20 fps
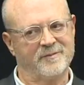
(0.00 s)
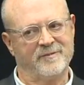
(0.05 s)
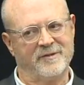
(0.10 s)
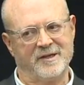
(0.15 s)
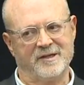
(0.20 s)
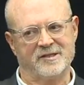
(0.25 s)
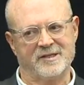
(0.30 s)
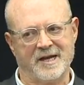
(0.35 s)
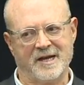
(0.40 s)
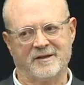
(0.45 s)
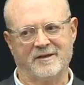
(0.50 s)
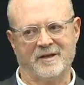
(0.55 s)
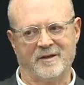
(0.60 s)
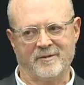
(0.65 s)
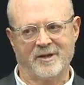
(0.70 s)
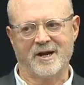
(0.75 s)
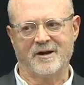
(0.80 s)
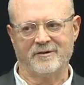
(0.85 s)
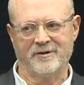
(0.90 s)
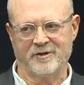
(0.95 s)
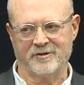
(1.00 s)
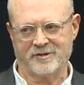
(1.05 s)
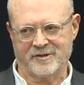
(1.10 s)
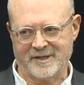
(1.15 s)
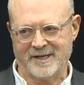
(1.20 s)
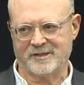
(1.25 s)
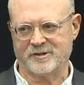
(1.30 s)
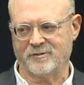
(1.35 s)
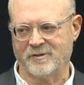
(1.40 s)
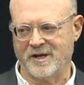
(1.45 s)
some things out there, but I don't know, so
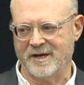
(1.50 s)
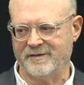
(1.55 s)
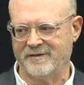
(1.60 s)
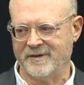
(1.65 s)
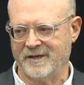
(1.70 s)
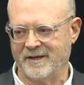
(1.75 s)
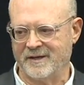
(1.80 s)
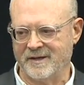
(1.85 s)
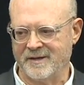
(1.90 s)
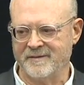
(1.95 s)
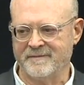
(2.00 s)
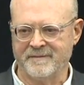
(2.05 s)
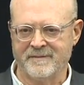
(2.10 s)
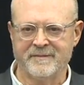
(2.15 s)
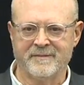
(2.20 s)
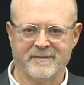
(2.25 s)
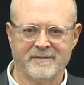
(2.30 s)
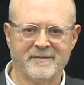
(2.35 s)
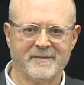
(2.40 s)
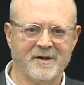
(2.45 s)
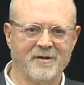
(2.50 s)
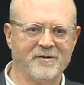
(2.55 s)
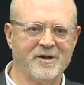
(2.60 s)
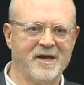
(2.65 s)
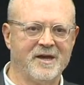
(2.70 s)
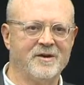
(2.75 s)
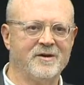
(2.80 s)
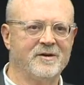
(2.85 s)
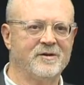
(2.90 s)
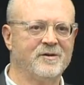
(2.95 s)
that's what I think.
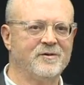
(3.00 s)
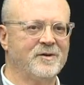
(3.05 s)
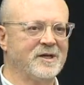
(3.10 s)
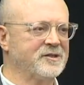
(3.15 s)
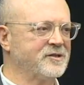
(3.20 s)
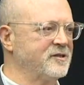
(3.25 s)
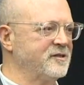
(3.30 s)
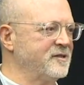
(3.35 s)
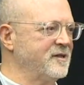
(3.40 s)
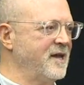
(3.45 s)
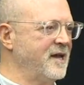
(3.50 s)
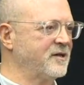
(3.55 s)
Okay, who else is